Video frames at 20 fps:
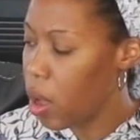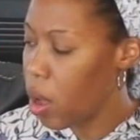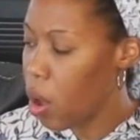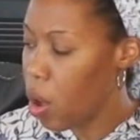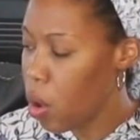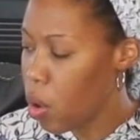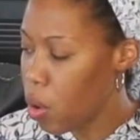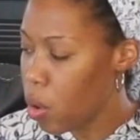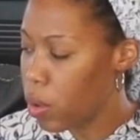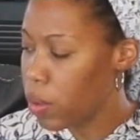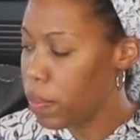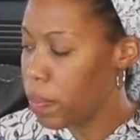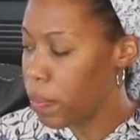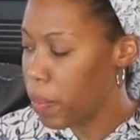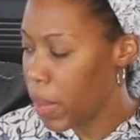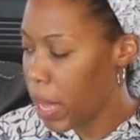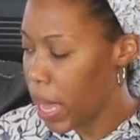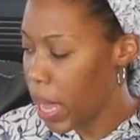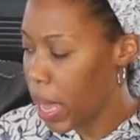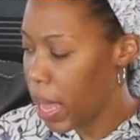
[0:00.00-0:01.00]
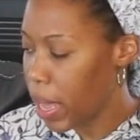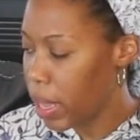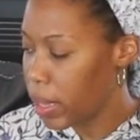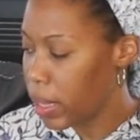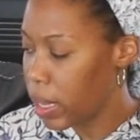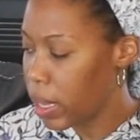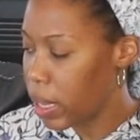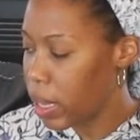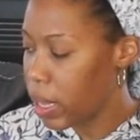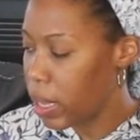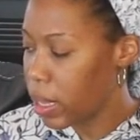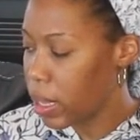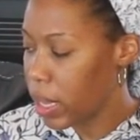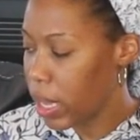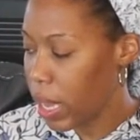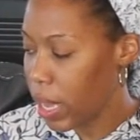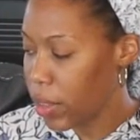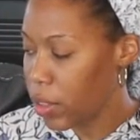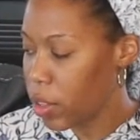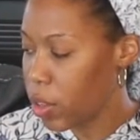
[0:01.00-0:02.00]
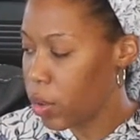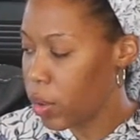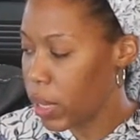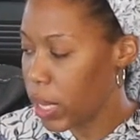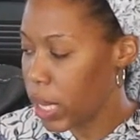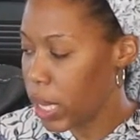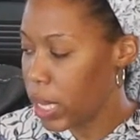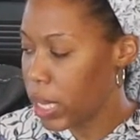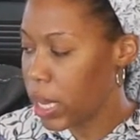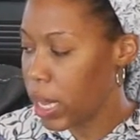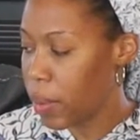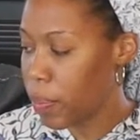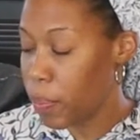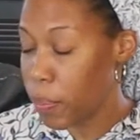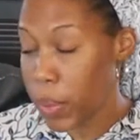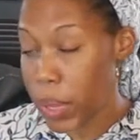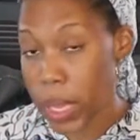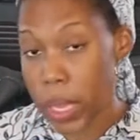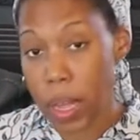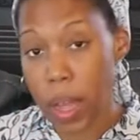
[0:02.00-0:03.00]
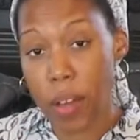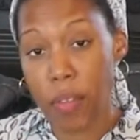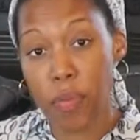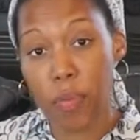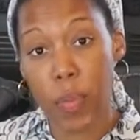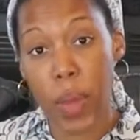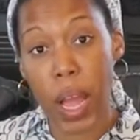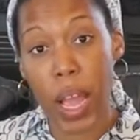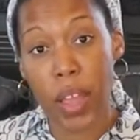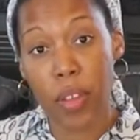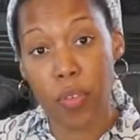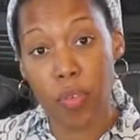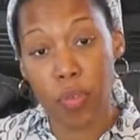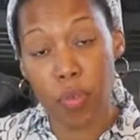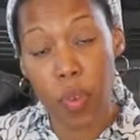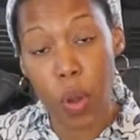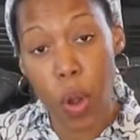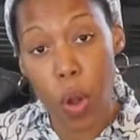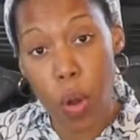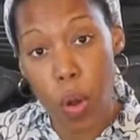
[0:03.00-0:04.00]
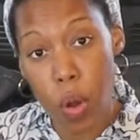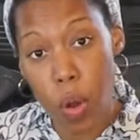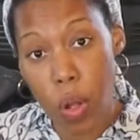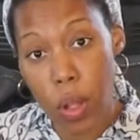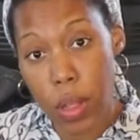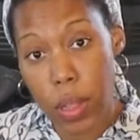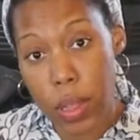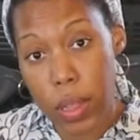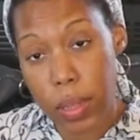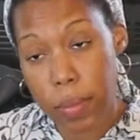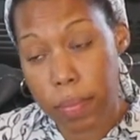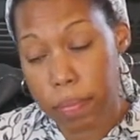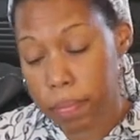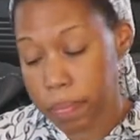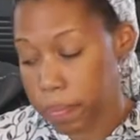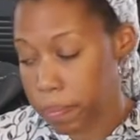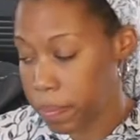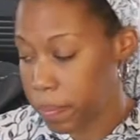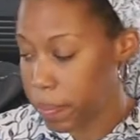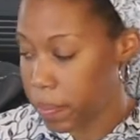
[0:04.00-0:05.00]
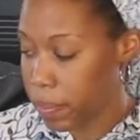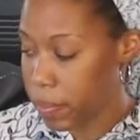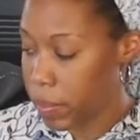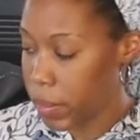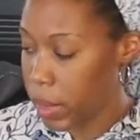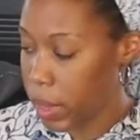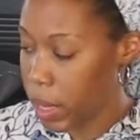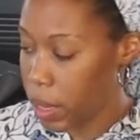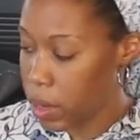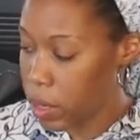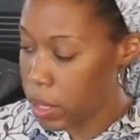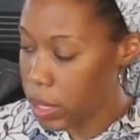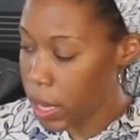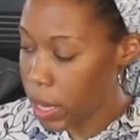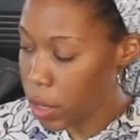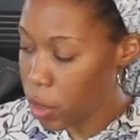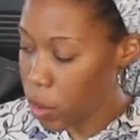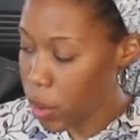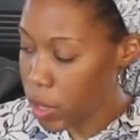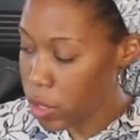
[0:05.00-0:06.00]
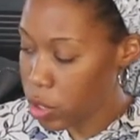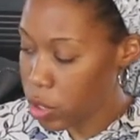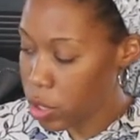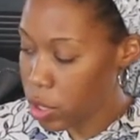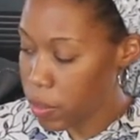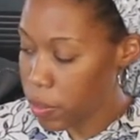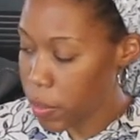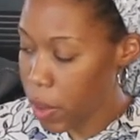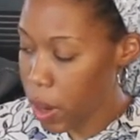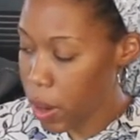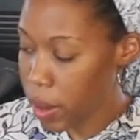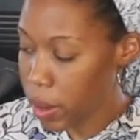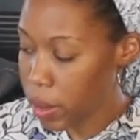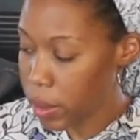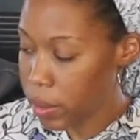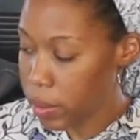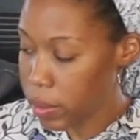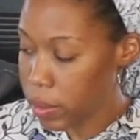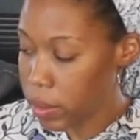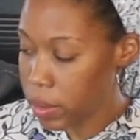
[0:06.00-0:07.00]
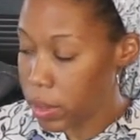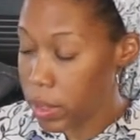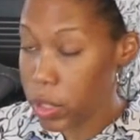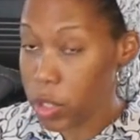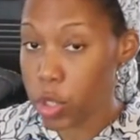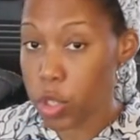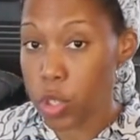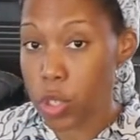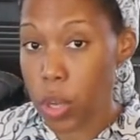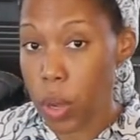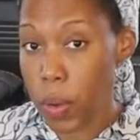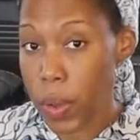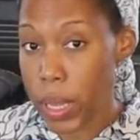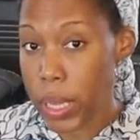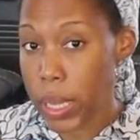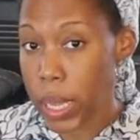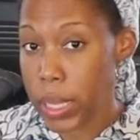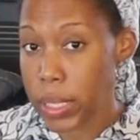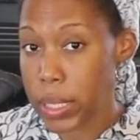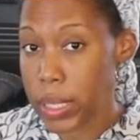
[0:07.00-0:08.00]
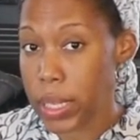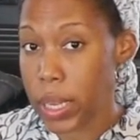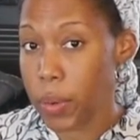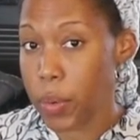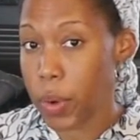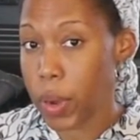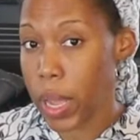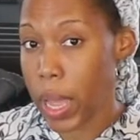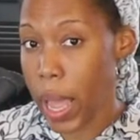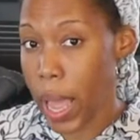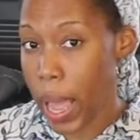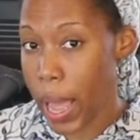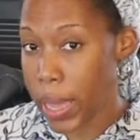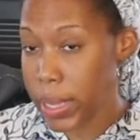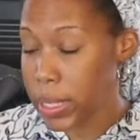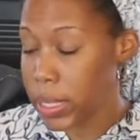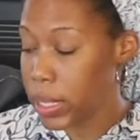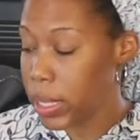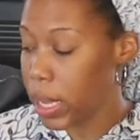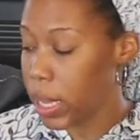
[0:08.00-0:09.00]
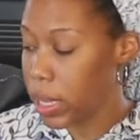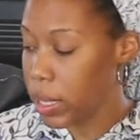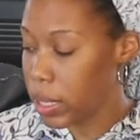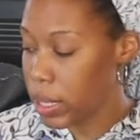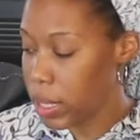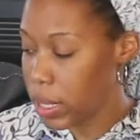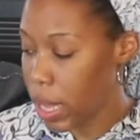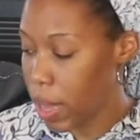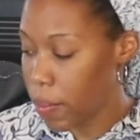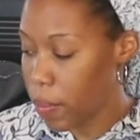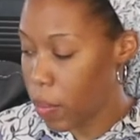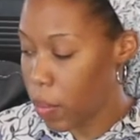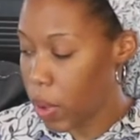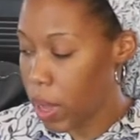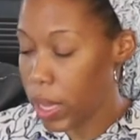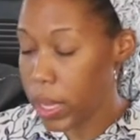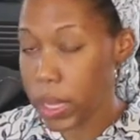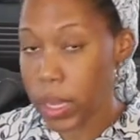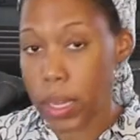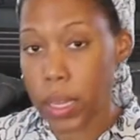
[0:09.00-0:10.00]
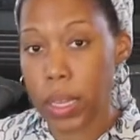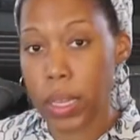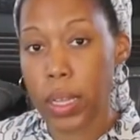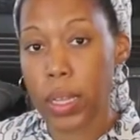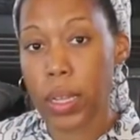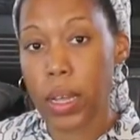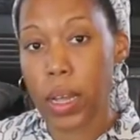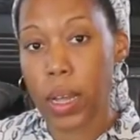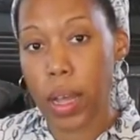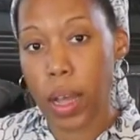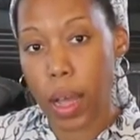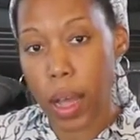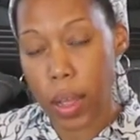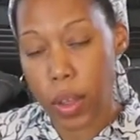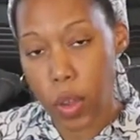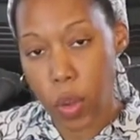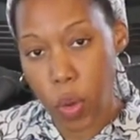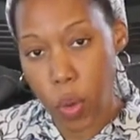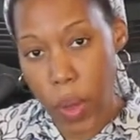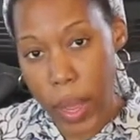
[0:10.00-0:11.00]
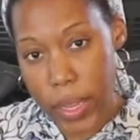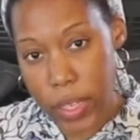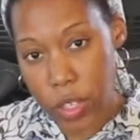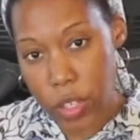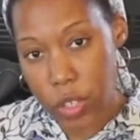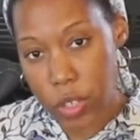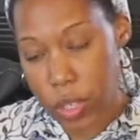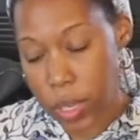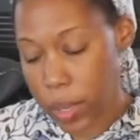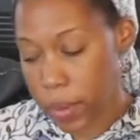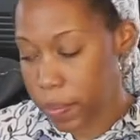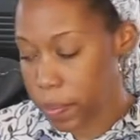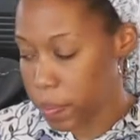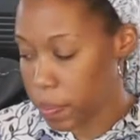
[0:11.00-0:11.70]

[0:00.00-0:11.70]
Old man, can you eat a bit of my roll? There's that question mark, showing us that we're asking someone a question.